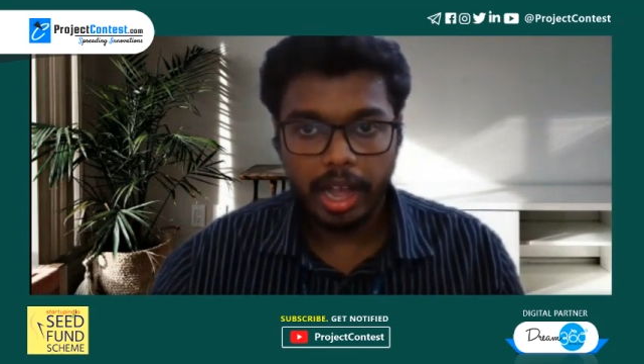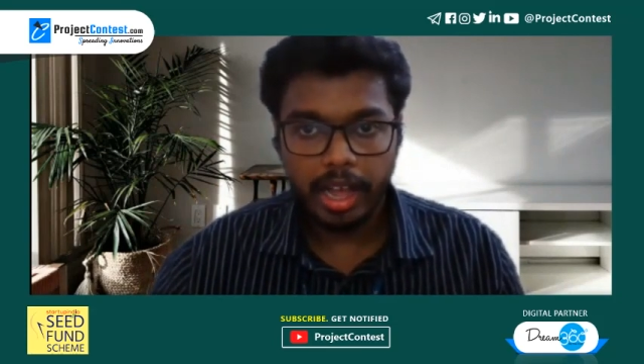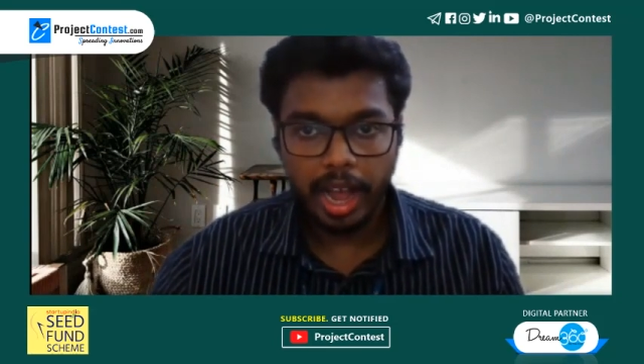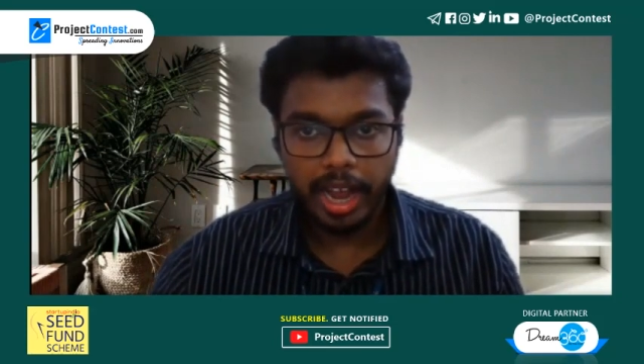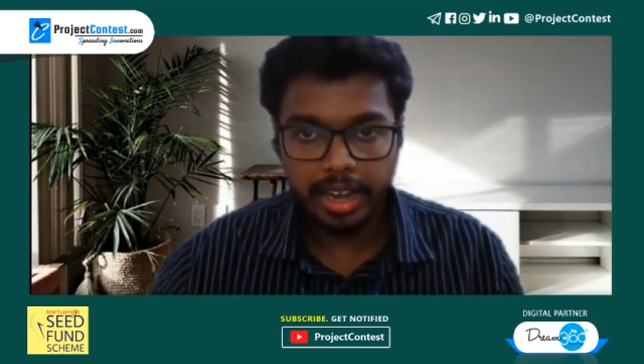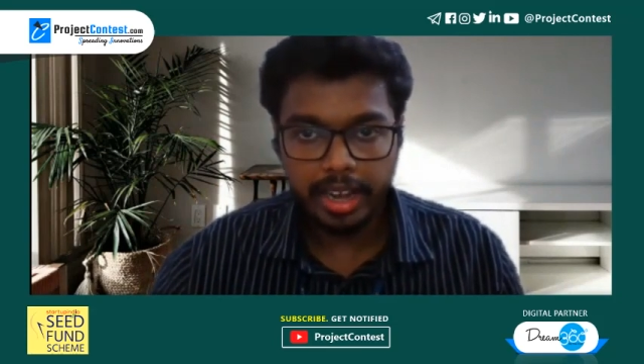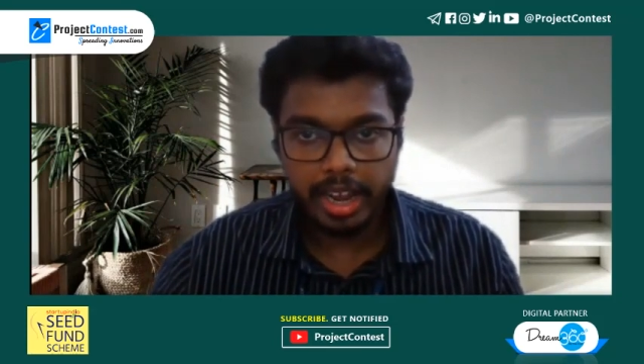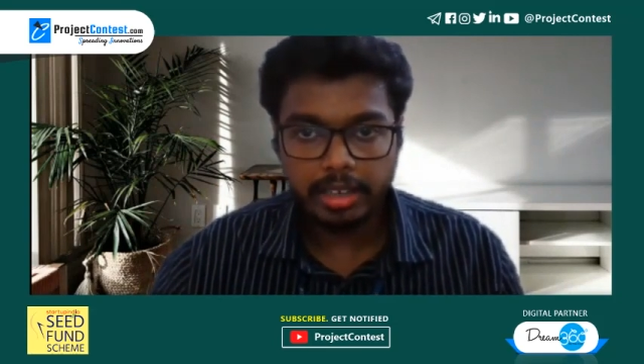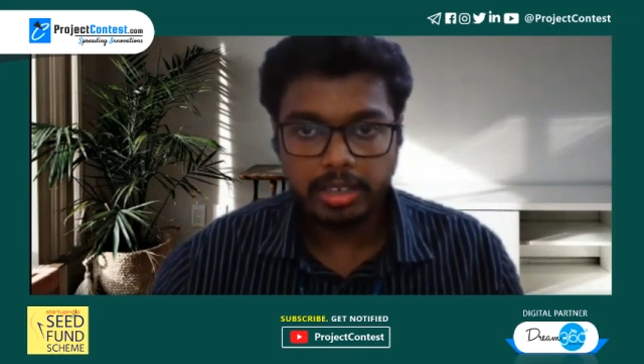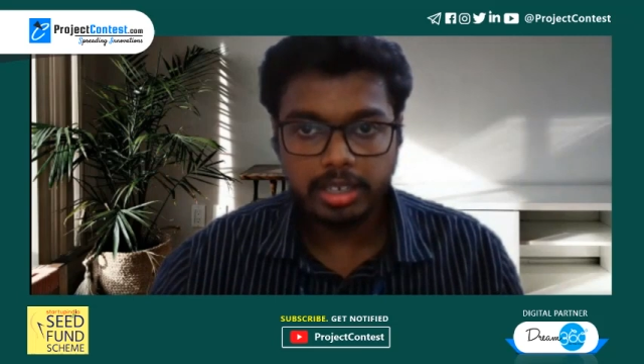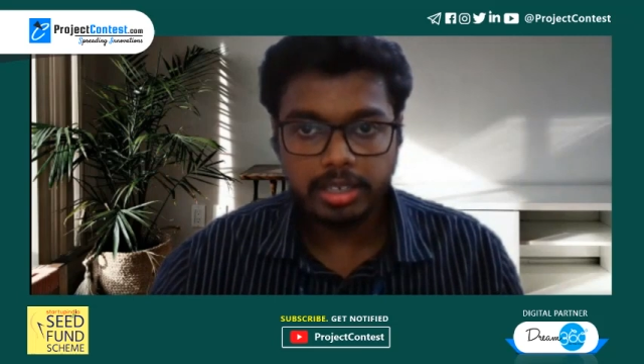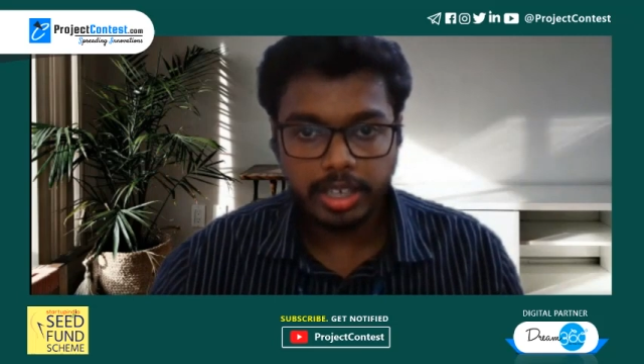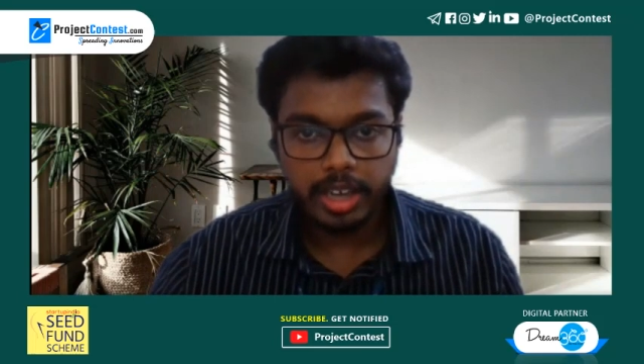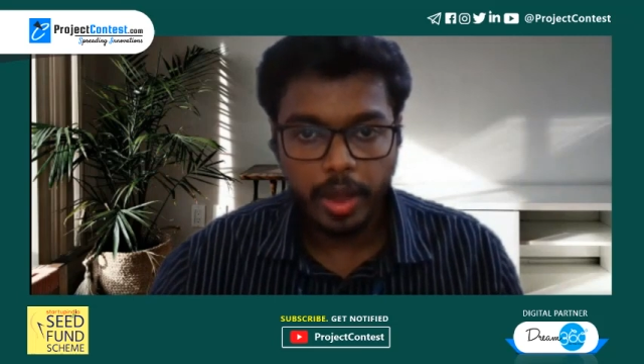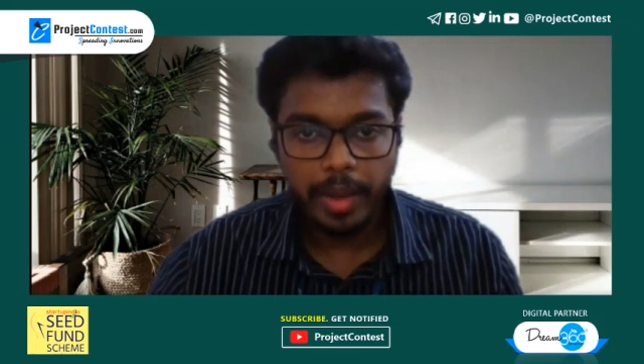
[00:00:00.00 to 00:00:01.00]

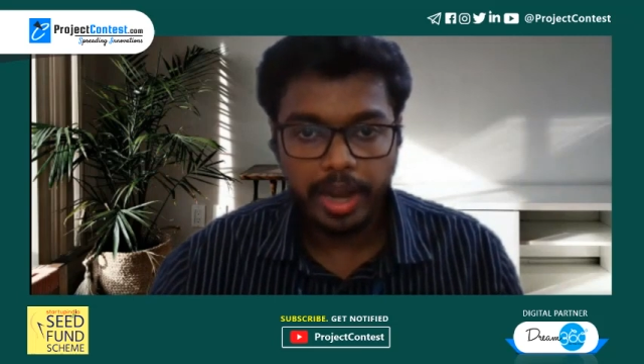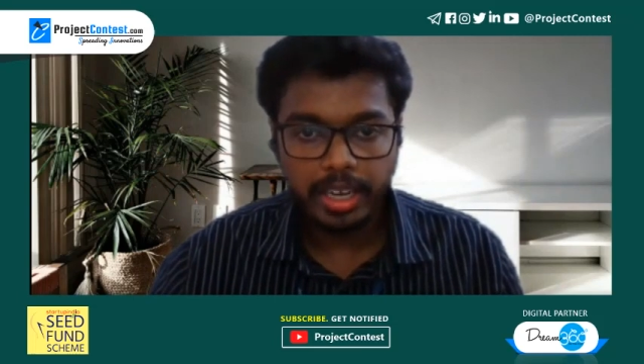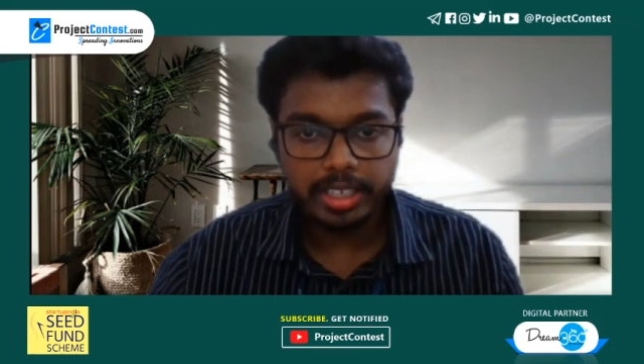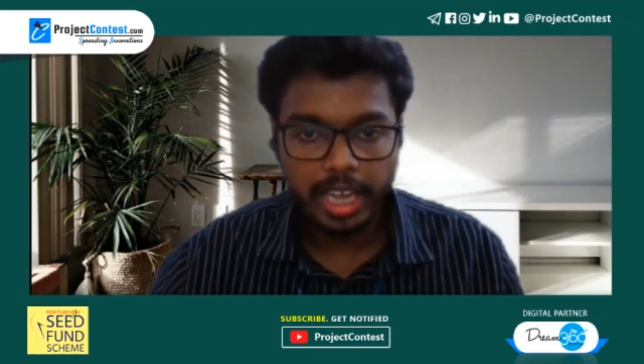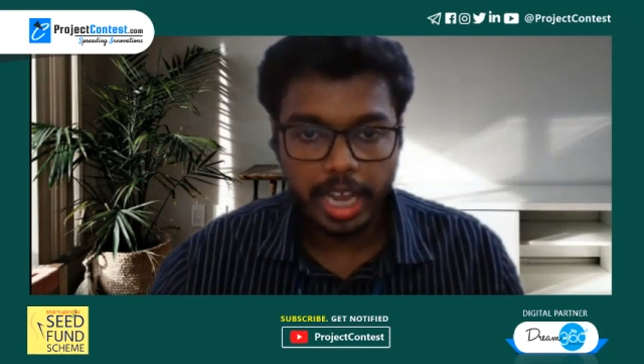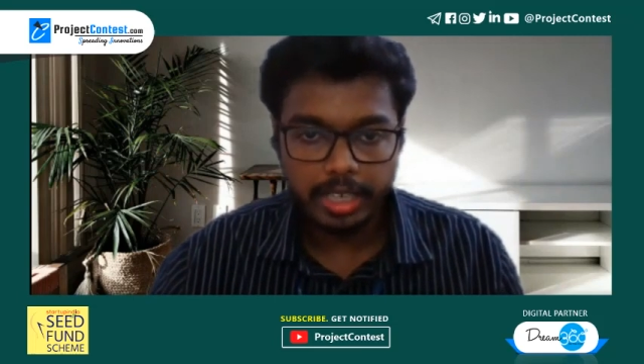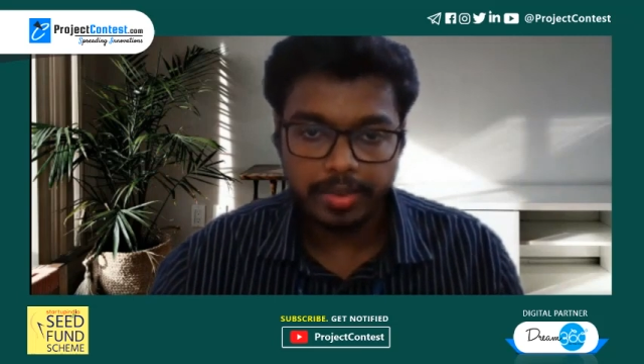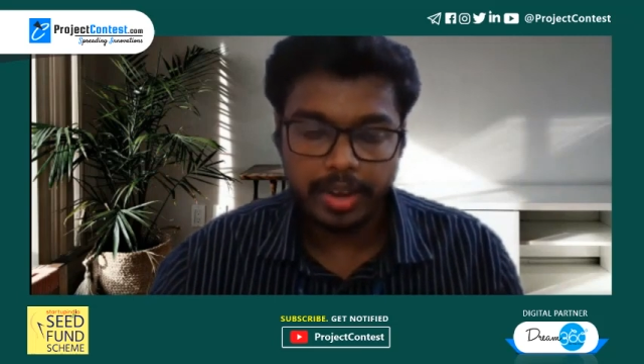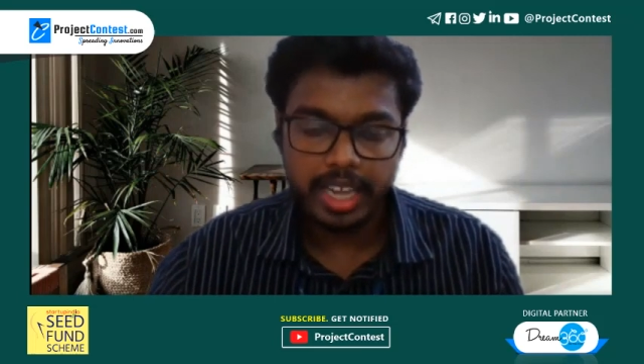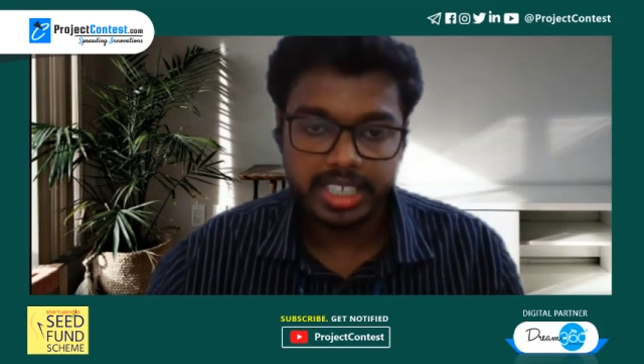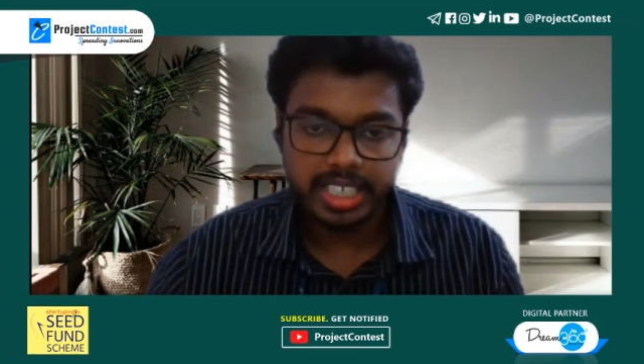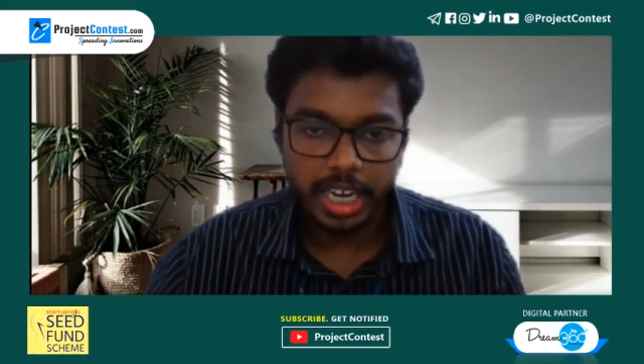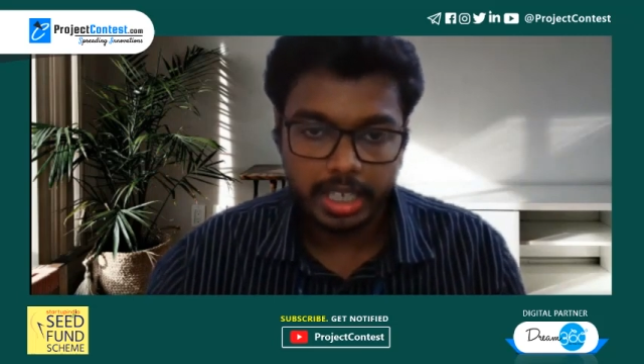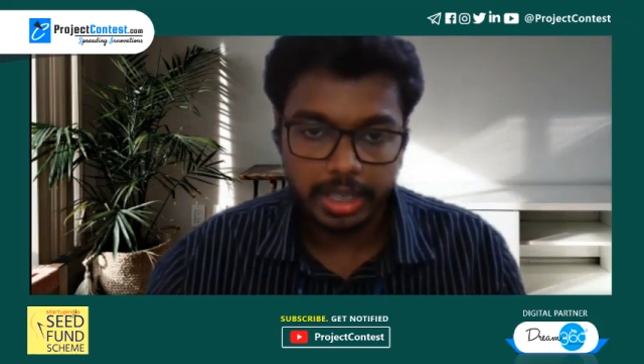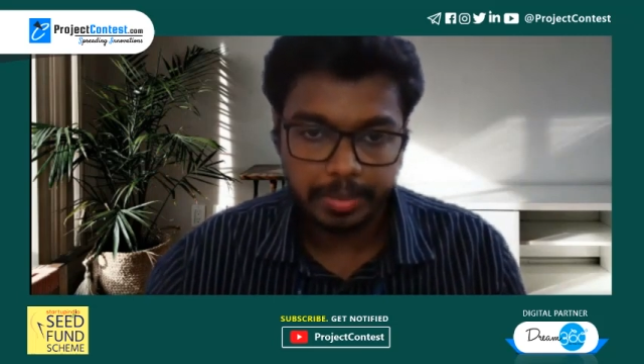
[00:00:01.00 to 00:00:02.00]
ideators, innovators, as well as
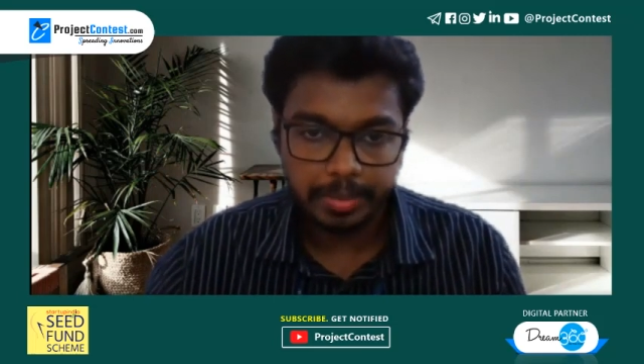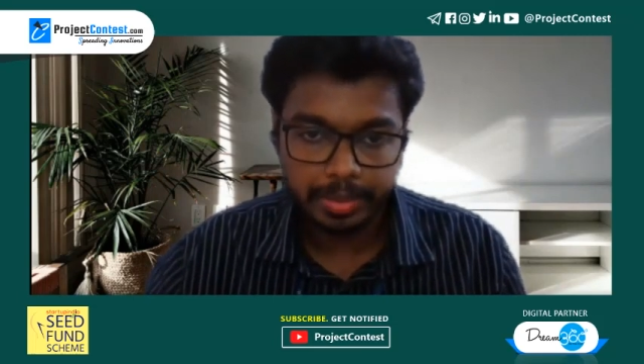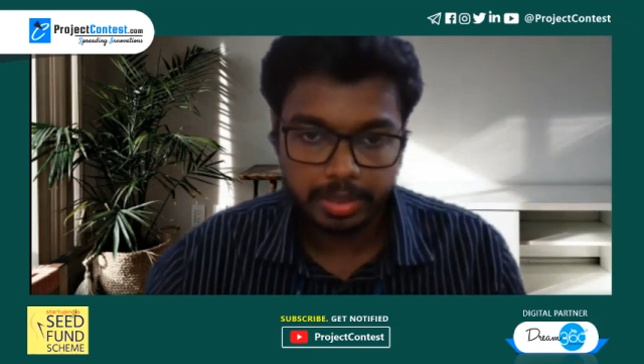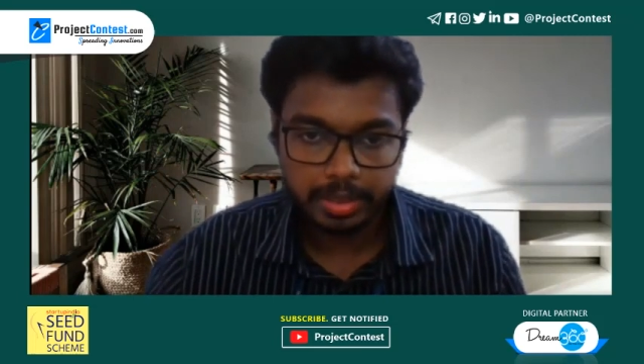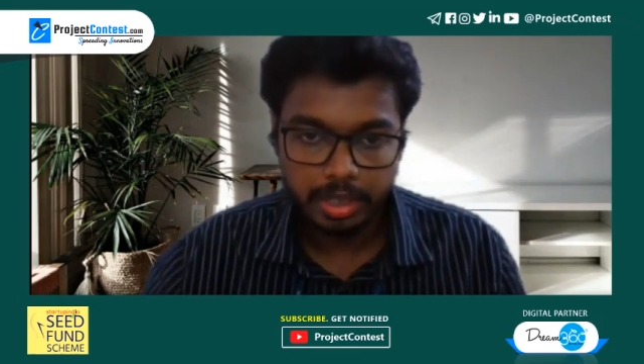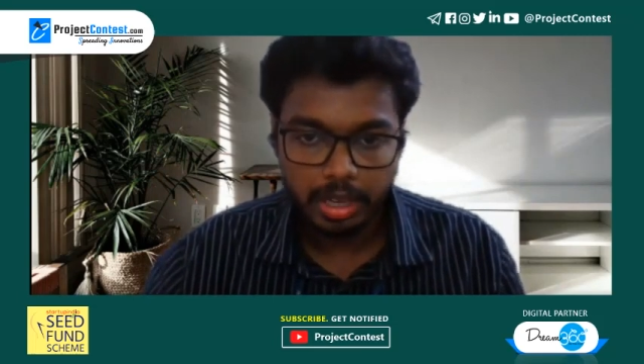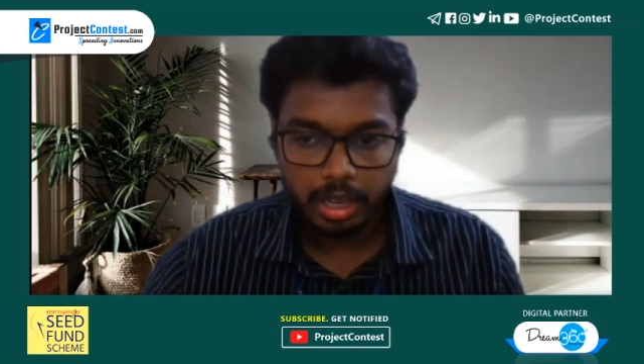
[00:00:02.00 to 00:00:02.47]
startups.